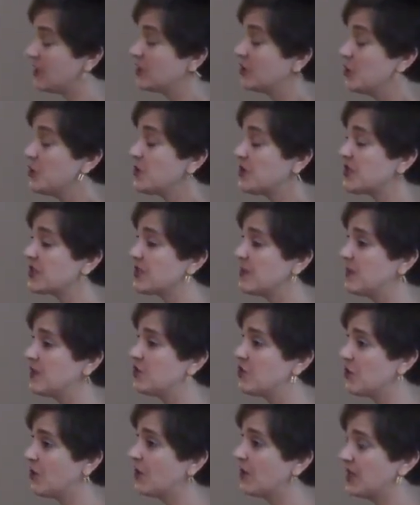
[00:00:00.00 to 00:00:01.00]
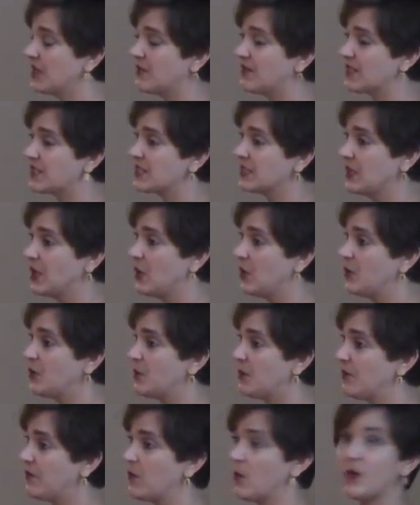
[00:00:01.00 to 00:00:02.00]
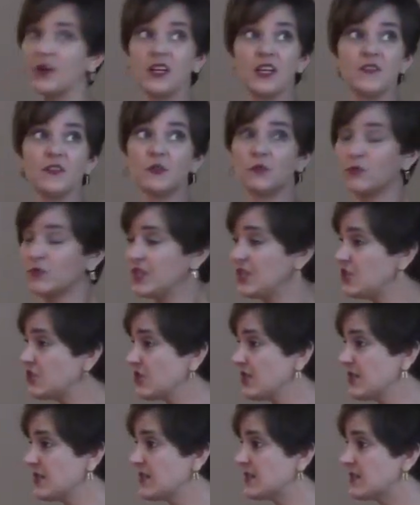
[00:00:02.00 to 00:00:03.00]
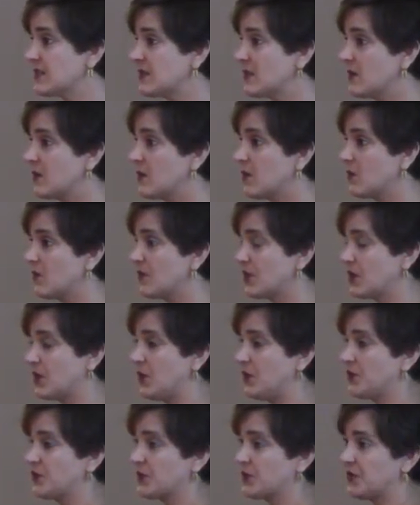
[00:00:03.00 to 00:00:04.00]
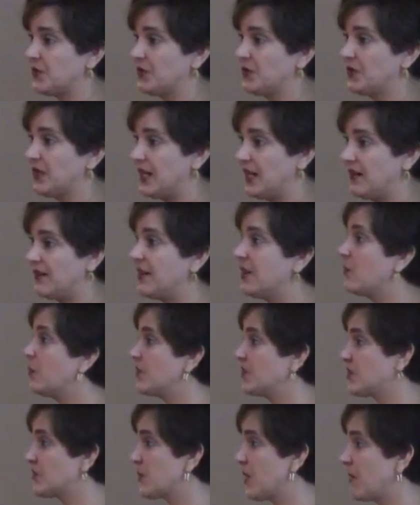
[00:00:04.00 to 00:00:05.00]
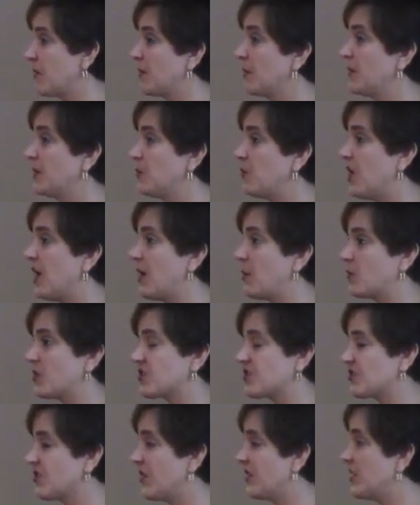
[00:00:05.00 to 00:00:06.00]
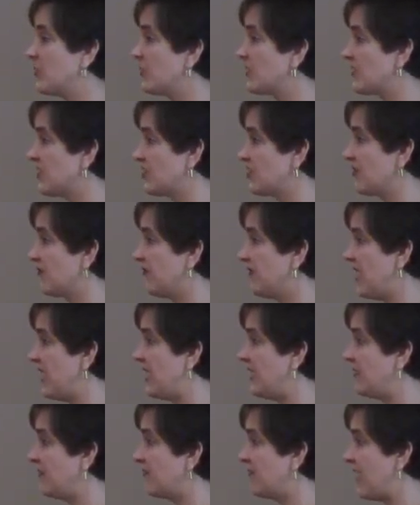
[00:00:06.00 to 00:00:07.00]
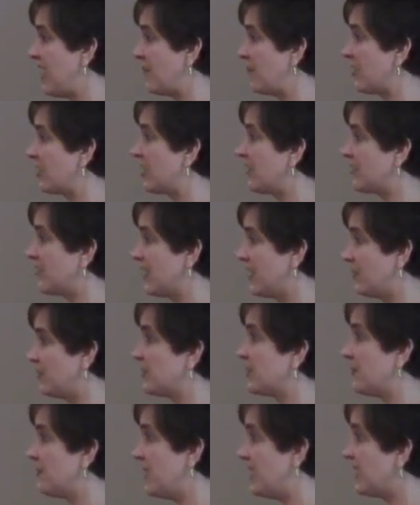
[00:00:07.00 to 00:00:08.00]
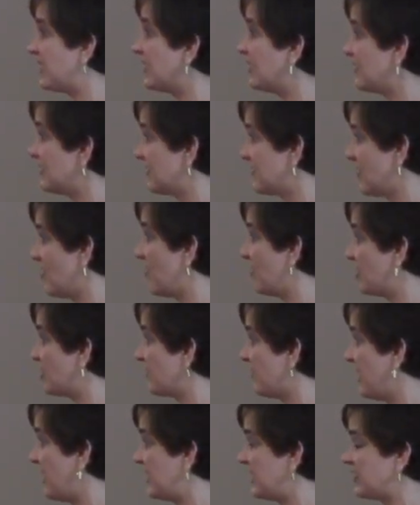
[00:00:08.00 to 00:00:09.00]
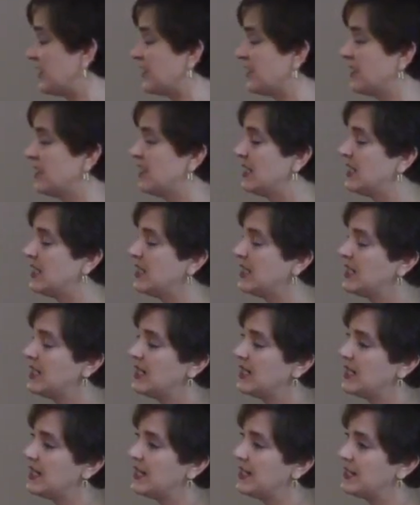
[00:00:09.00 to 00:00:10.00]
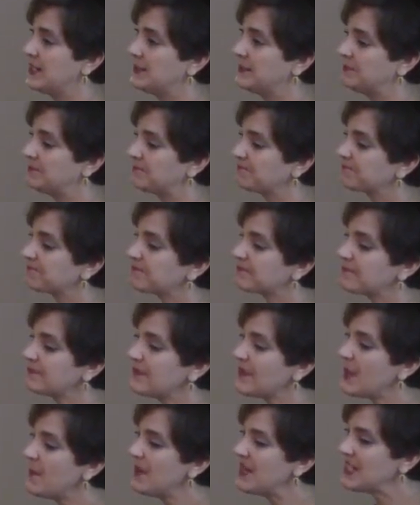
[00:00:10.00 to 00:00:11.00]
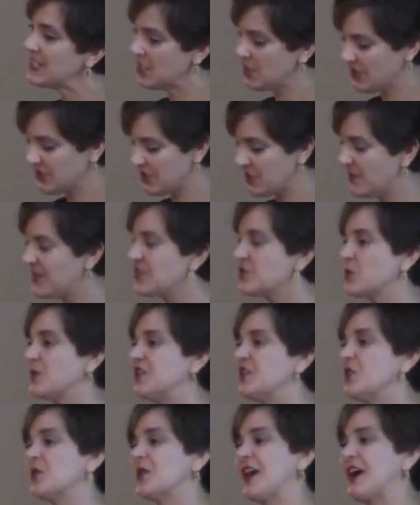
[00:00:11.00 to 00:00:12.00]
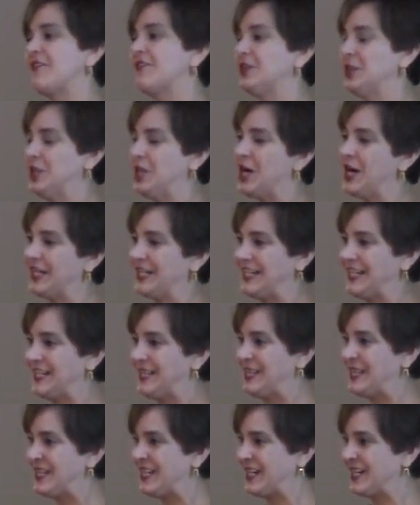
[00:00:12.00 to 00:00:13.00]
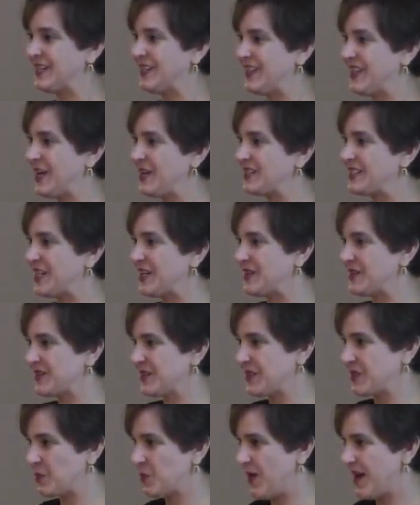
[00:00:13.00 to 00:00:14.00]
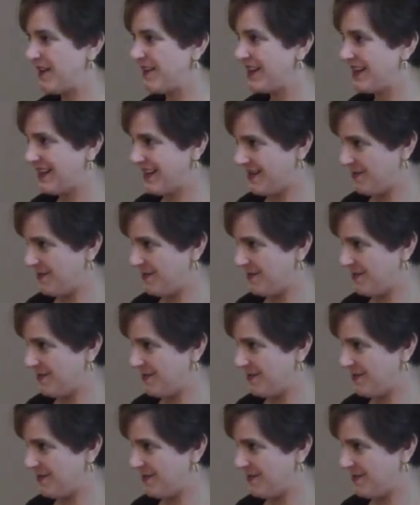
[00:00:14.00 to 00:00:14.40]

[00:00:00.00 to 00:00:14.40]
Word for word: loses the majority of its load before it even reaches the cultural area, which is probably why we're starting with such a fine fabric and they're able to make it so much finer. Um, but it also means we don't have a lot in there that tells us where it